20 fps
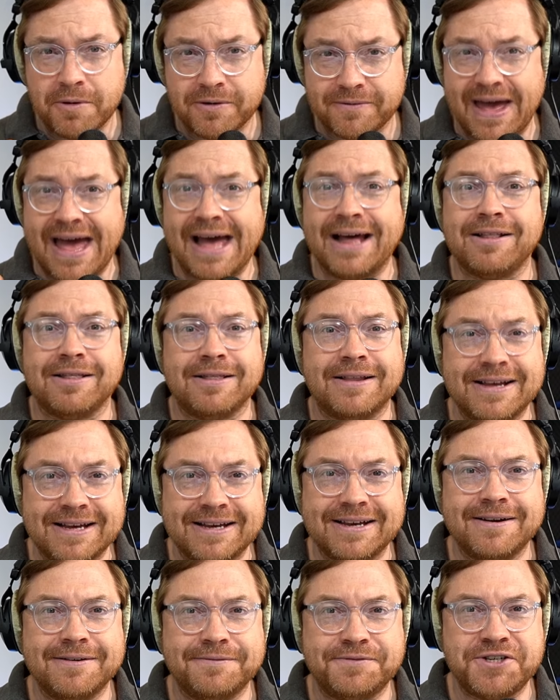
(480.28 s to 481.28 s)
of hell,
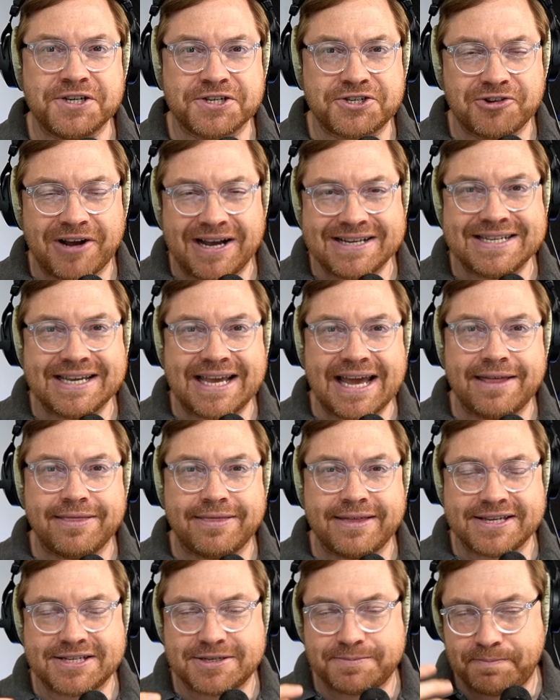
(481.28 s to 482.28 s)
of just trying to get
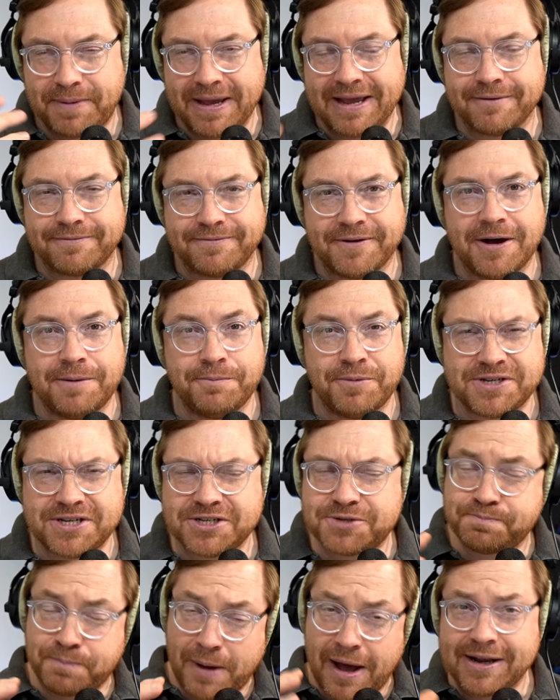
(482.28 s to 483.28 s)
this pink foam, which
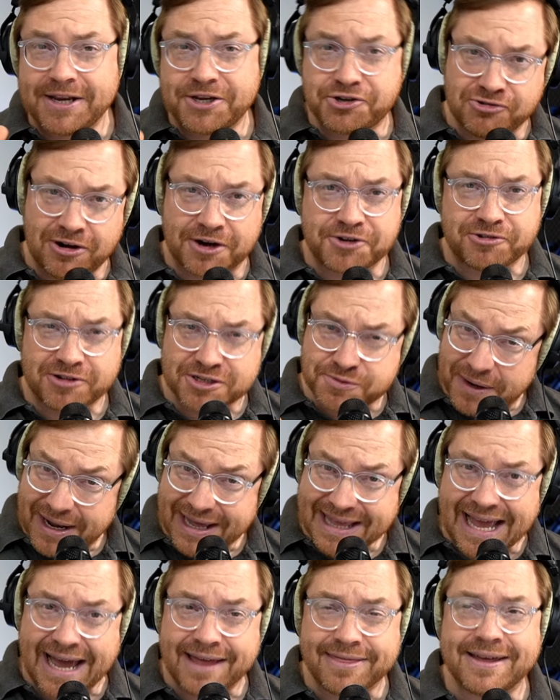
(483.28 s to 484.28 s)
is partly structural as well,
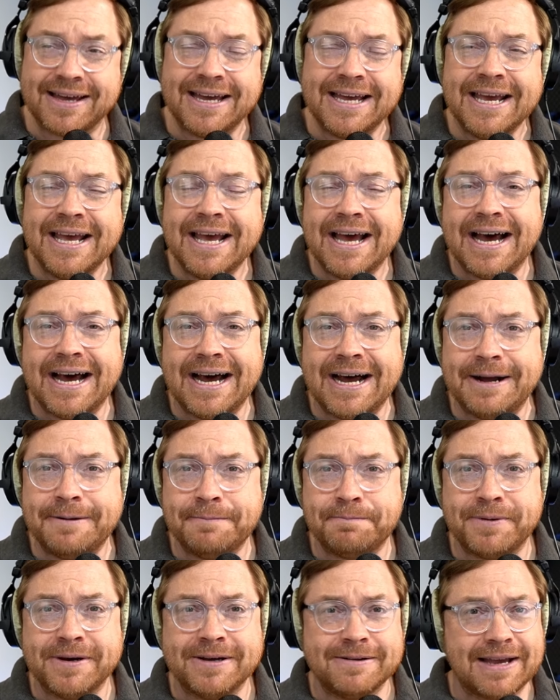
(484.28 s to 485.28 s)
I gather.
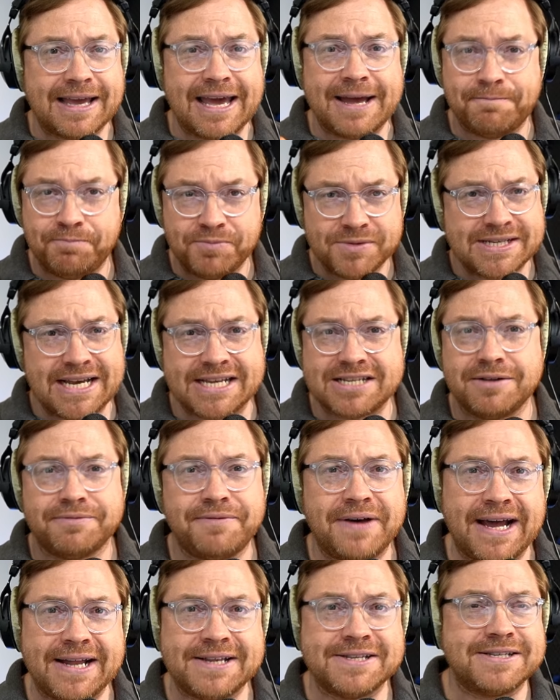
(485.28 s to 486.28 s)
But again, Tesla
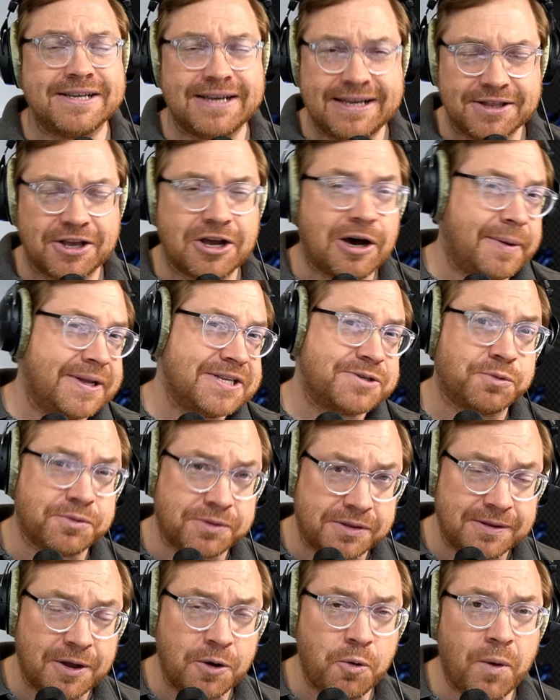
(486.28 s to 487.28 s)
fans in the comments will
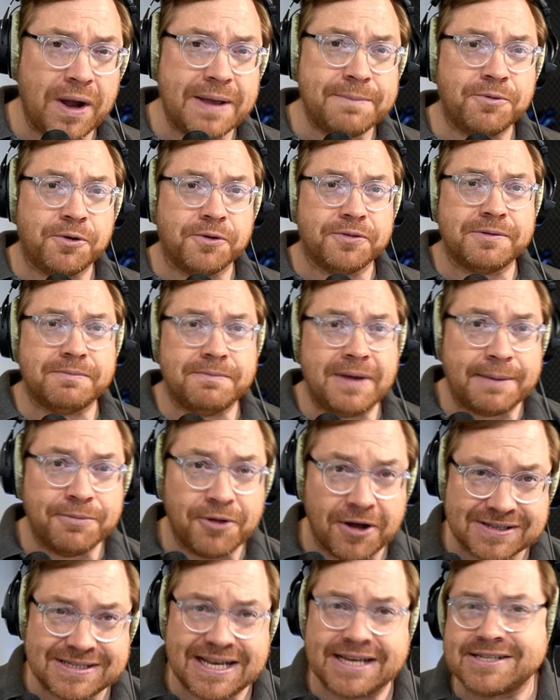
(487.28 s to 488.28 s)
know way more than me. I'm
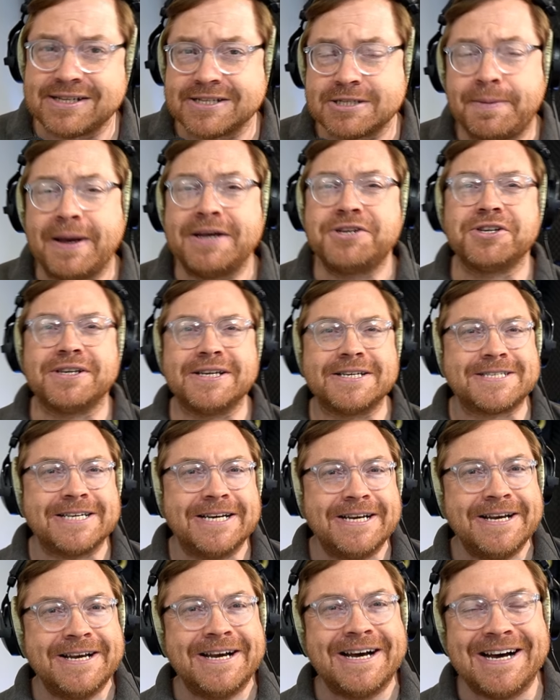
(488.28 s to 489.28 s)
not a Tesla specialist,
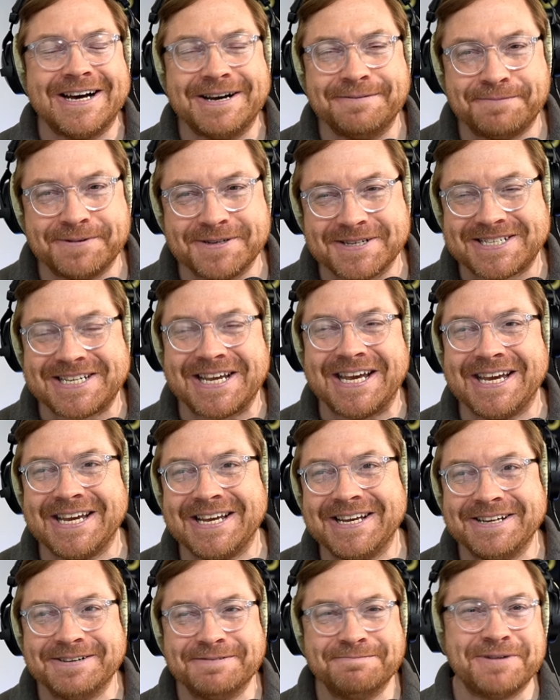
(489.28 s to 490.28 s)
but
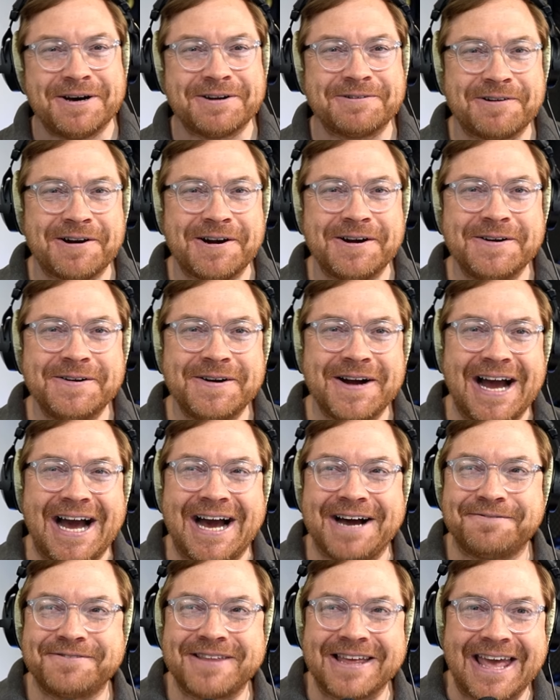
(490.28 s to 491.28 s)
seeing Munro
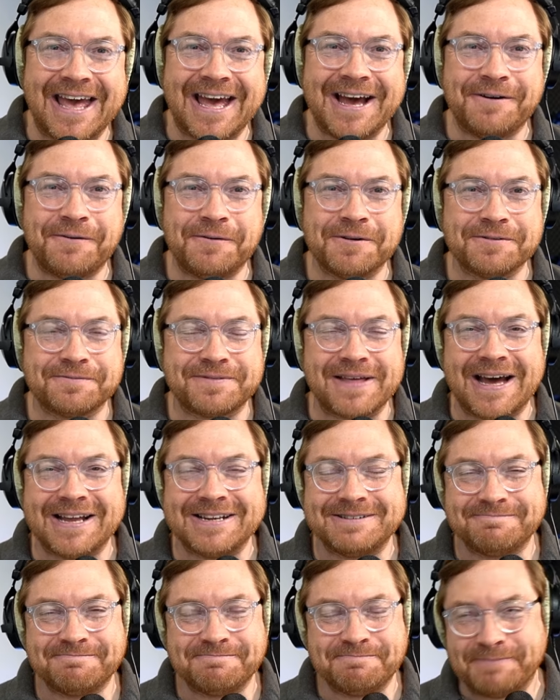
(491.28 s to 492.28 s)
have to get all of that
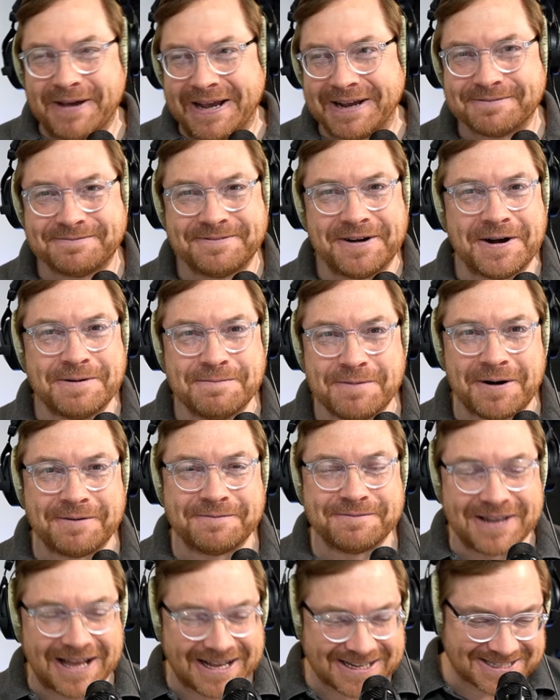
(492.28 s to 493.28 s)
pink foam
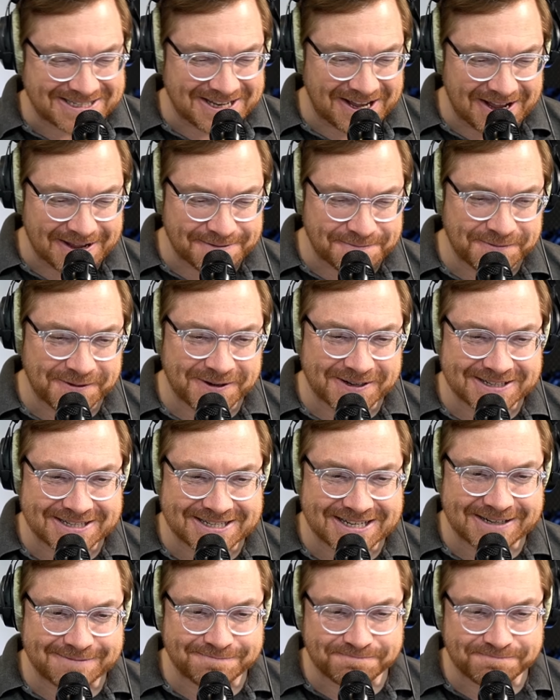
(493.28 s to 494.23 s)
off last time was,